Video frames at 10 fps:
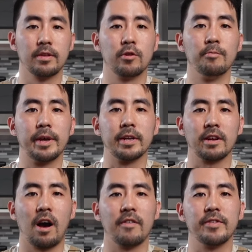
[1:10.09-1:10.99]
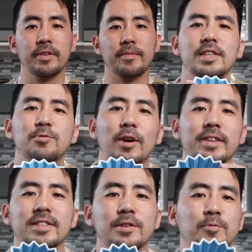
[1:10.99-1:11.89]
to make it coffee. This one
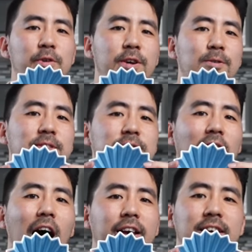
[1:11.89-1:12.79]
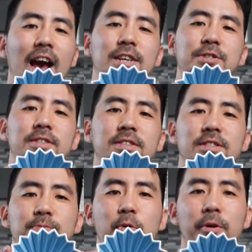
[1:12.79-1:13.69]
is a real eye catcher,
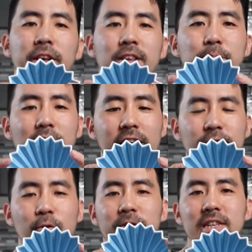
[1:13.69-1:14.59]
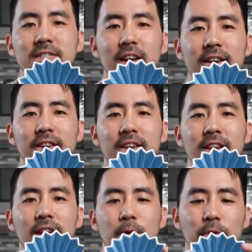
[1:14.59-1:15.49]
sporting a playful design
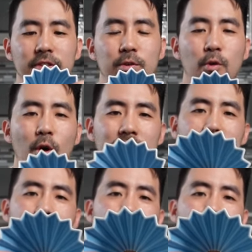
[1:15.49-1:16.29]
with 20